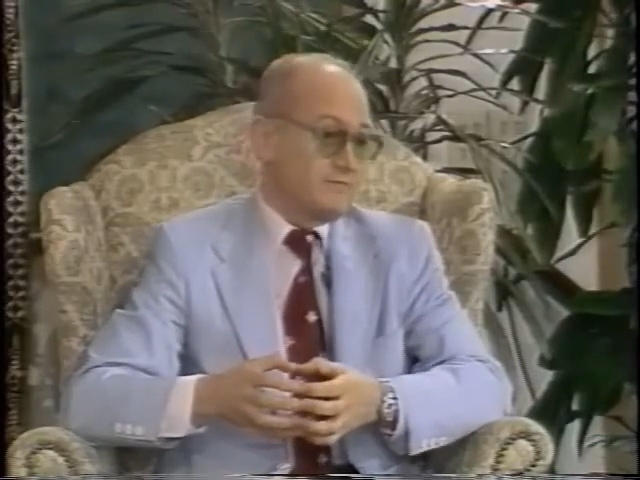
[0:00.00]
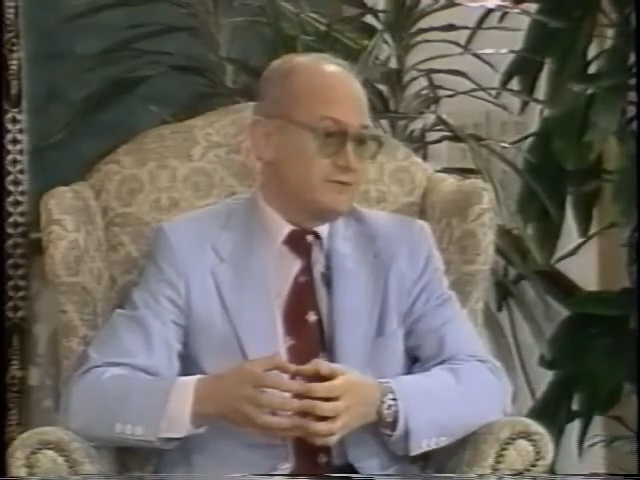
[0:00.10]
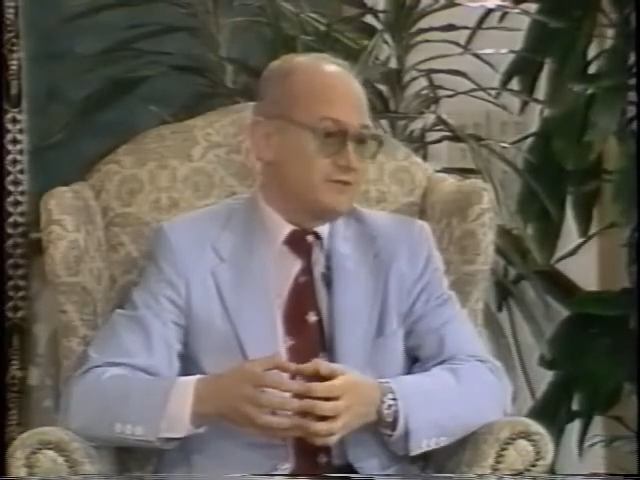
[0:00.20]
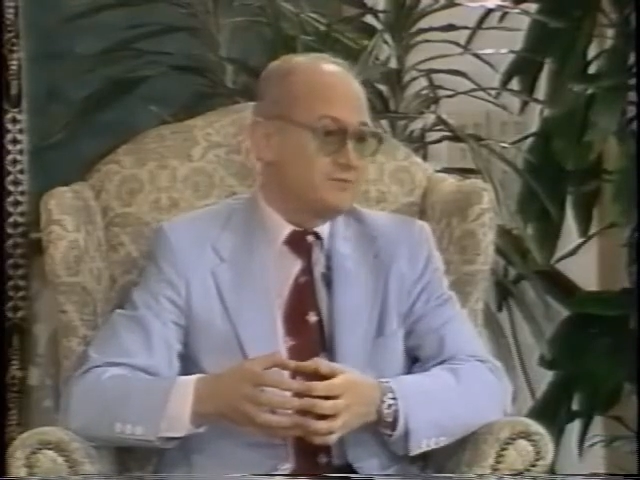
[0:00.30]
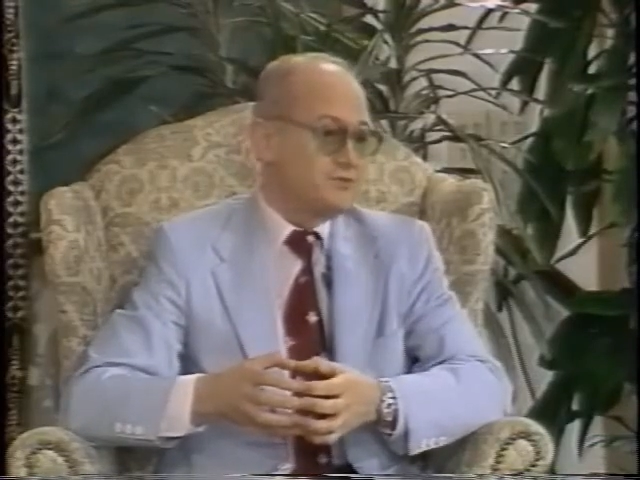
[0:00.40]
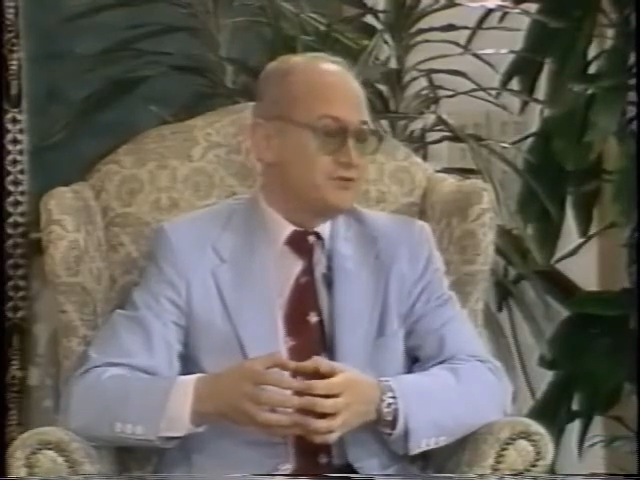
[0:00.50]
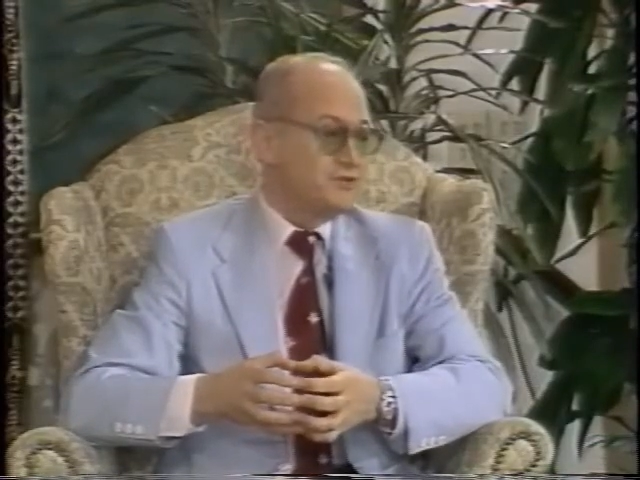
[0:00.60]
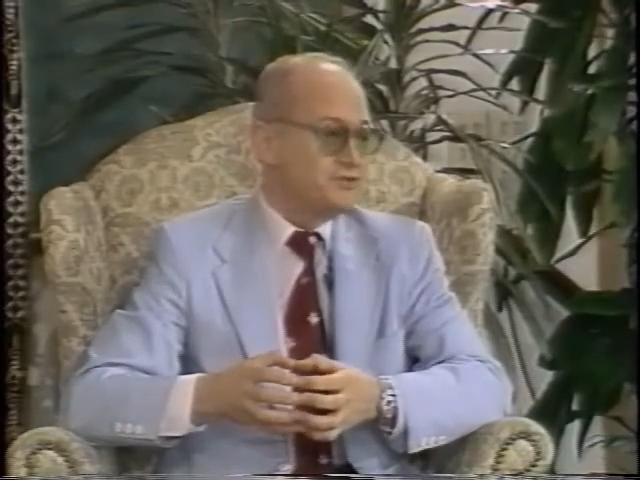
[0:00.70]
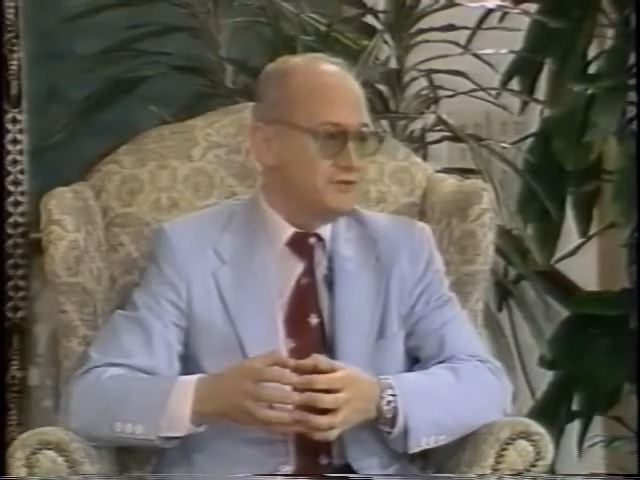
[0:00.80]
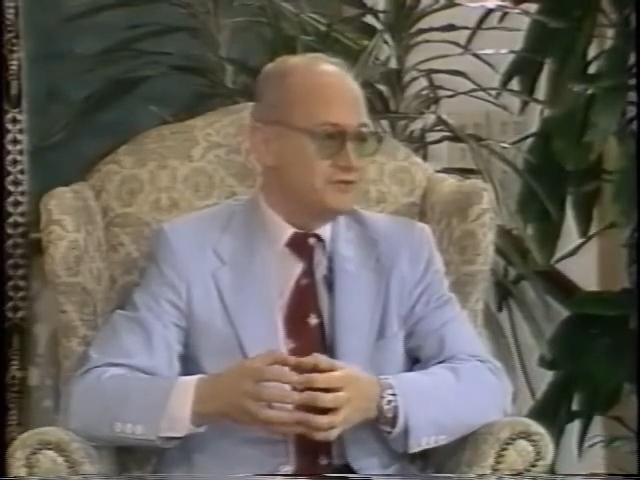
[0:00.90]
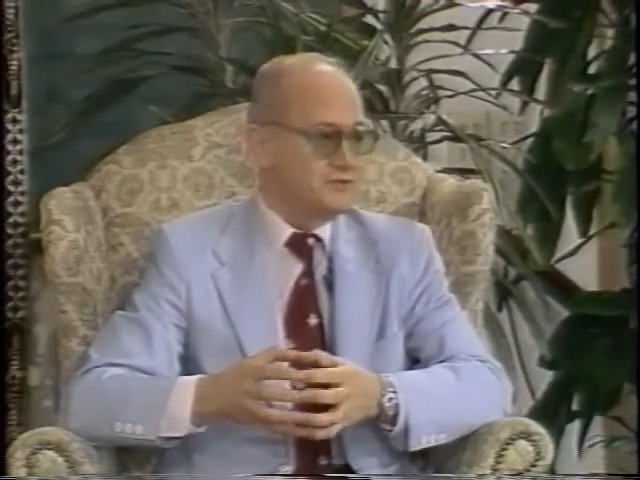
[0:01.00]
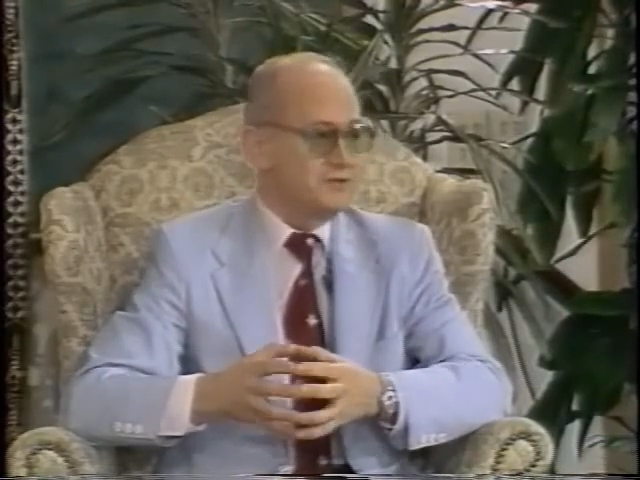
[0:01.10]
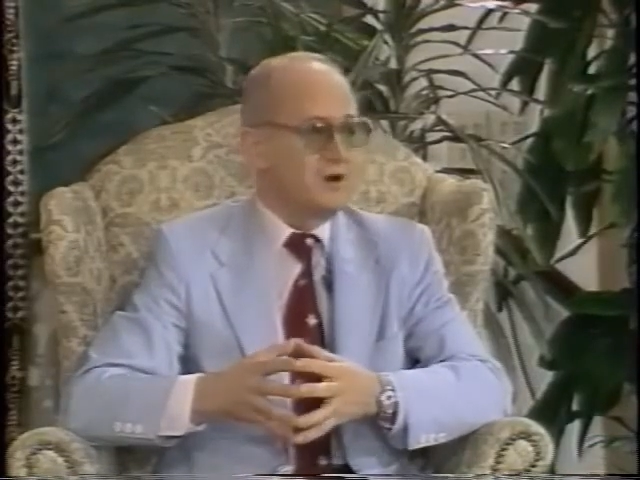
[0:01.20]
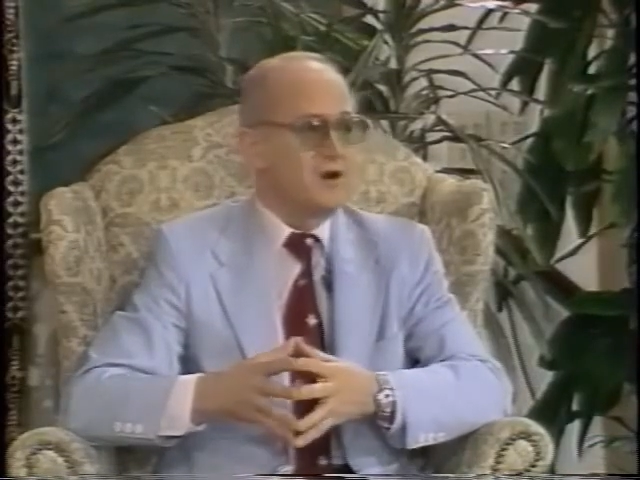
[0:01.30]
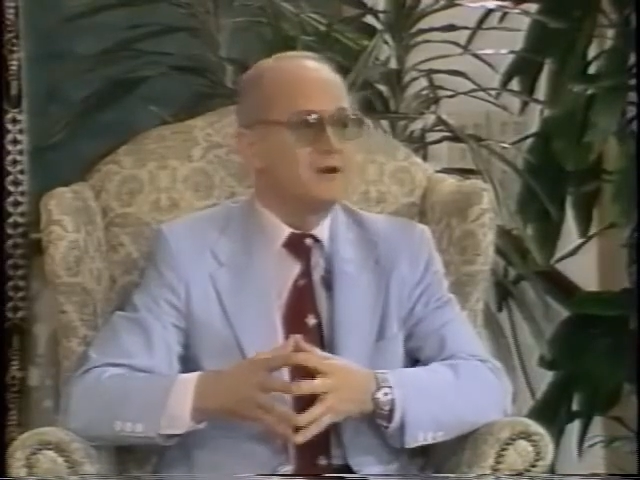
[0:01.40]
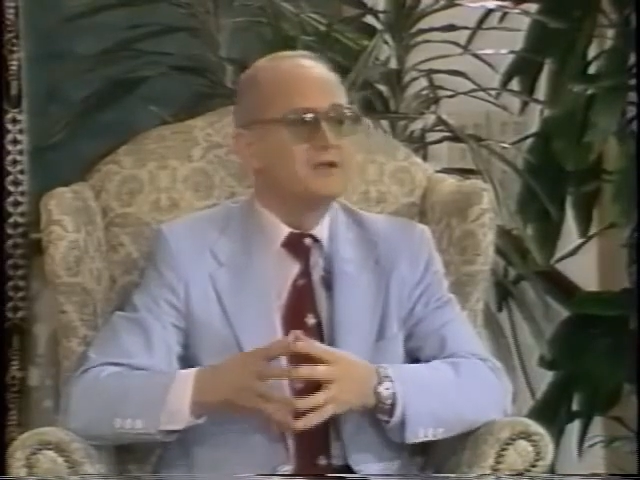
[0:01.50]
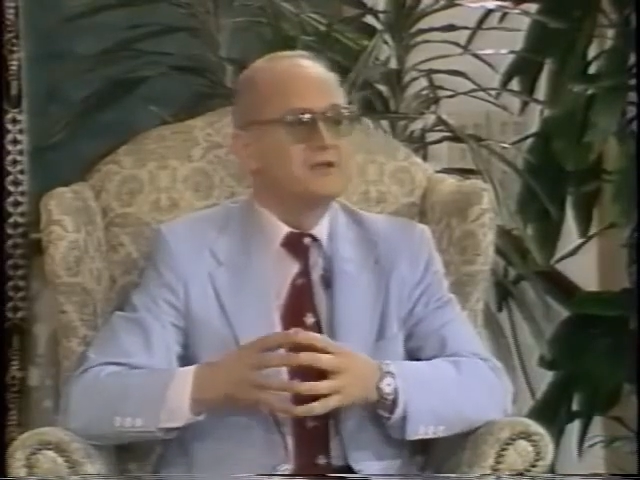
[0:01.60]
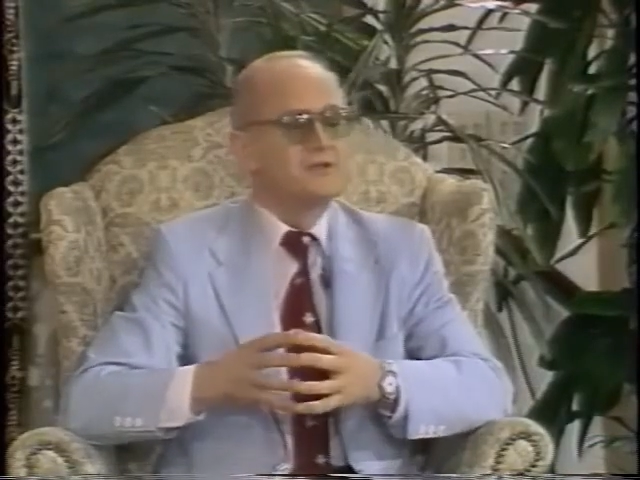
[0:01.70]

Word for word: for some strange reason, are